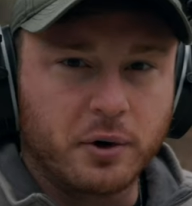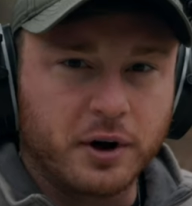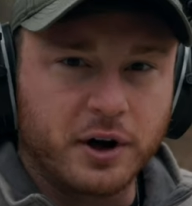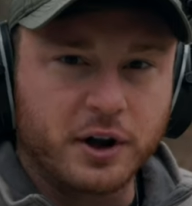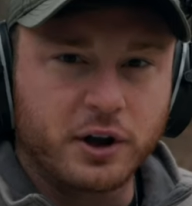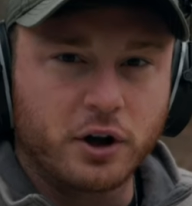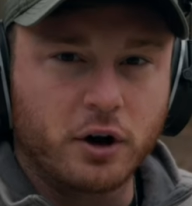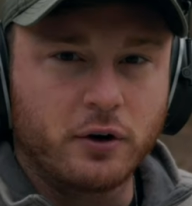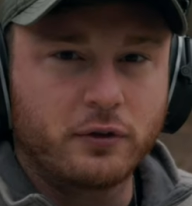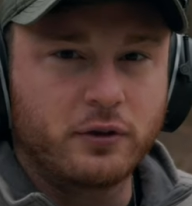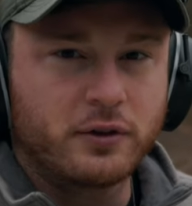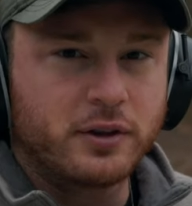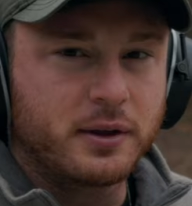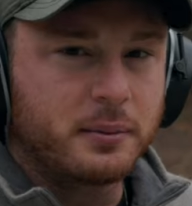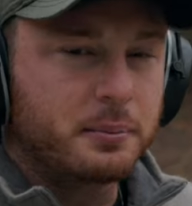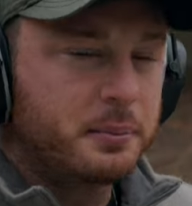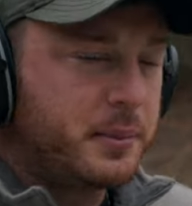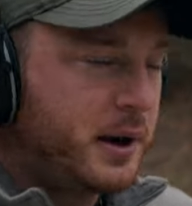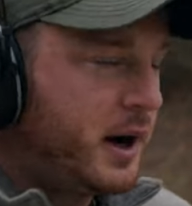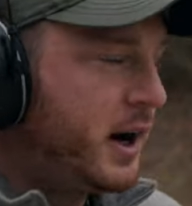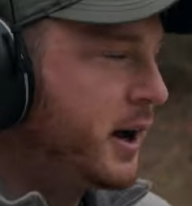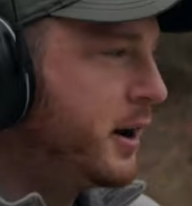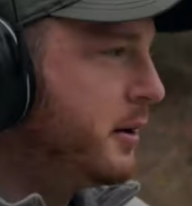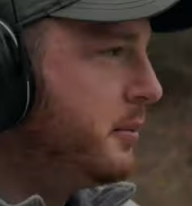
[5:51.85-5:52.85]
we're gonna go for the
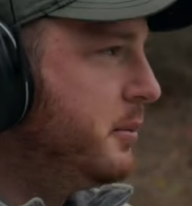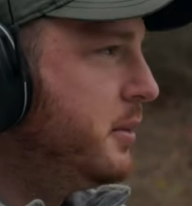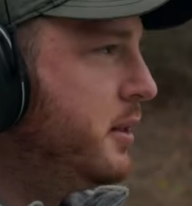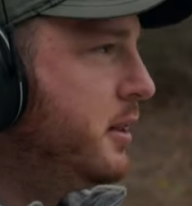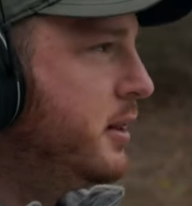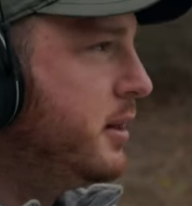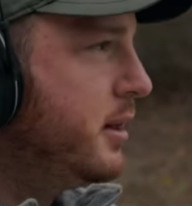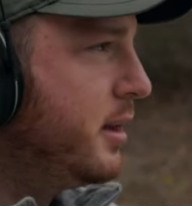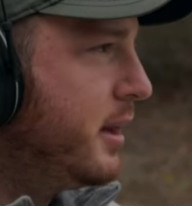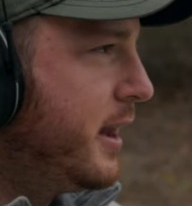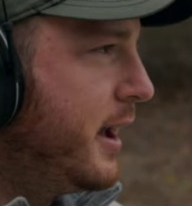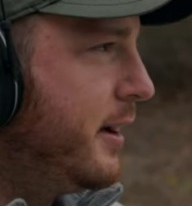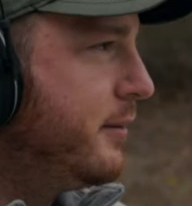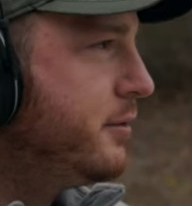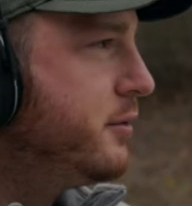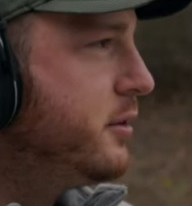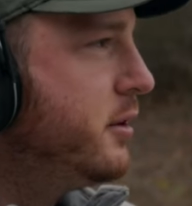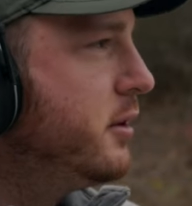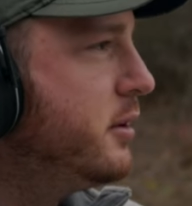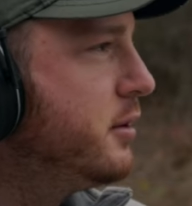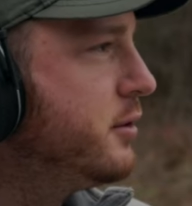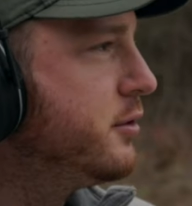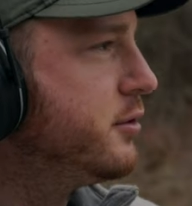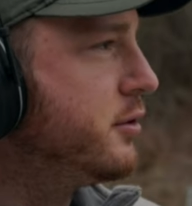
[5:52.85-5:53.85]
bottom
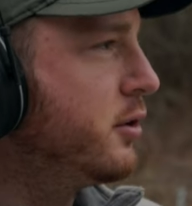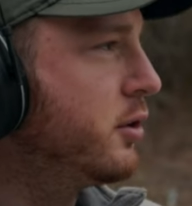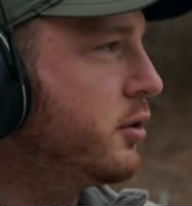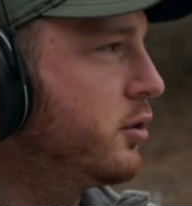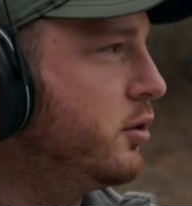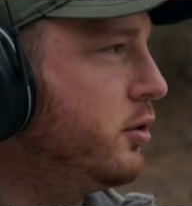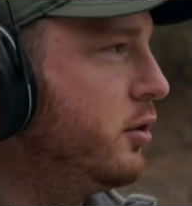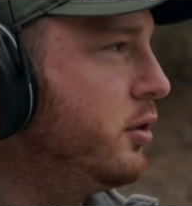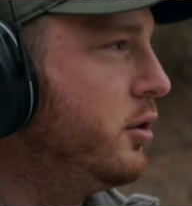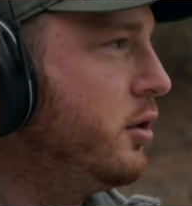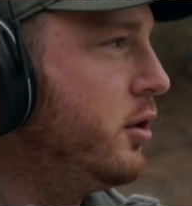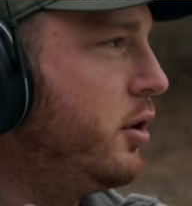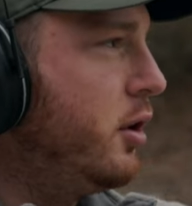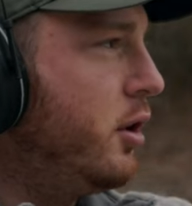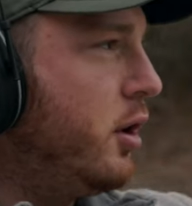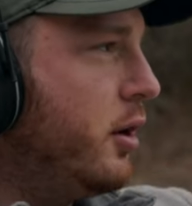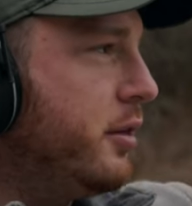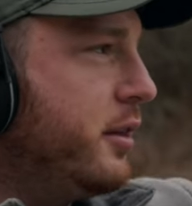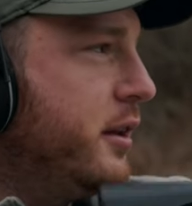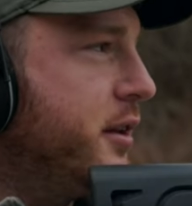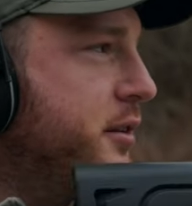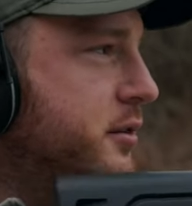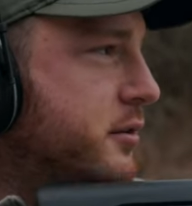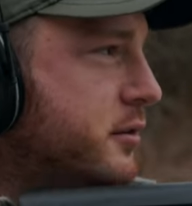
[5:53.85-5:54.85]
left circle
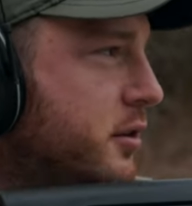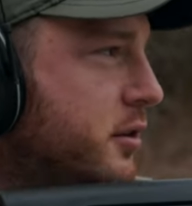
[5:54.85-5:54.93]
on this